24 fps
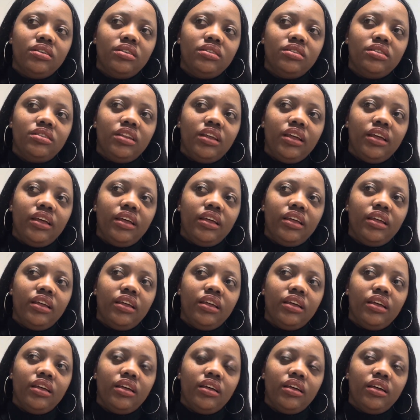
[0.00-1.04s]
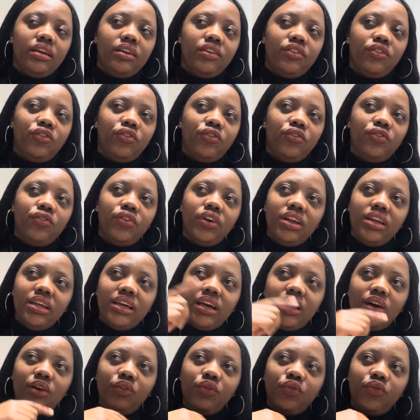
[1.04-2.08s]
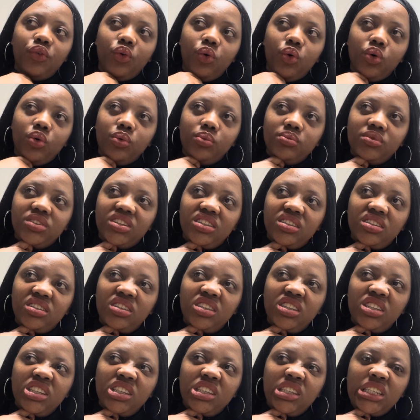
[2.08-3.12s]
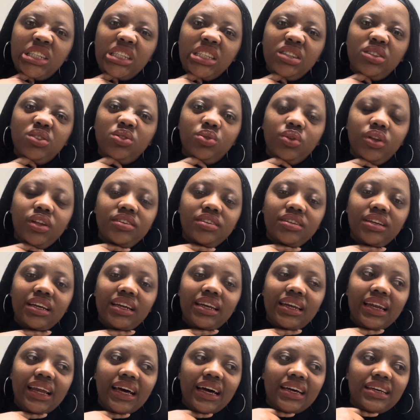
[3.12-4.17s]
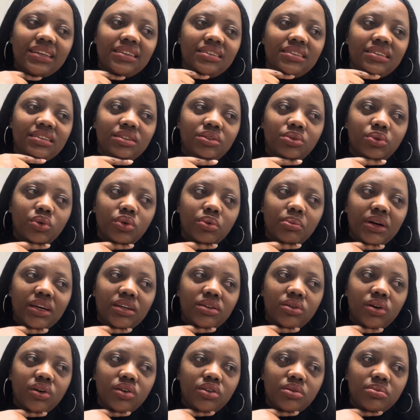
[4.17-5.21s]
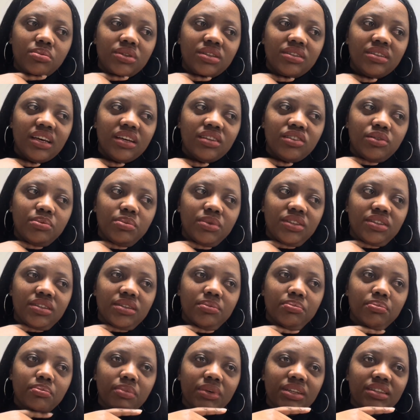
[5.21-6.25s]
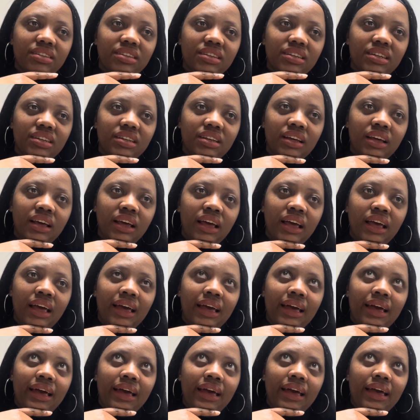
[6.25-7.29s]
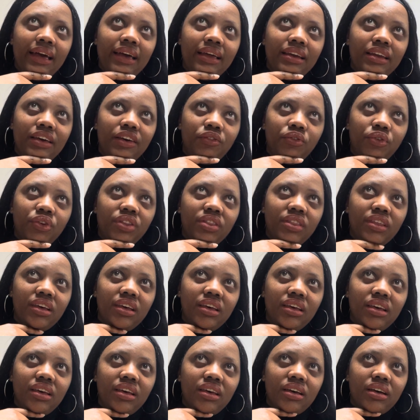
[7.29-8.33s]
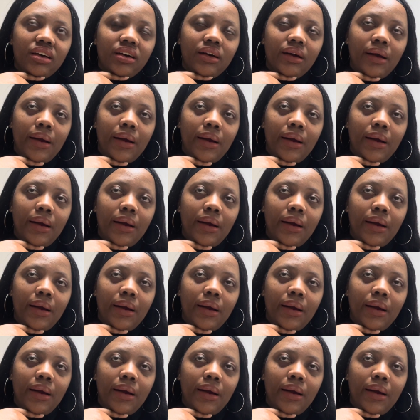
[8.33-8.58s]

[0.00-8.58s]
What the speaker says: the filling out forms in 2019. All my documents had to be submitted and everything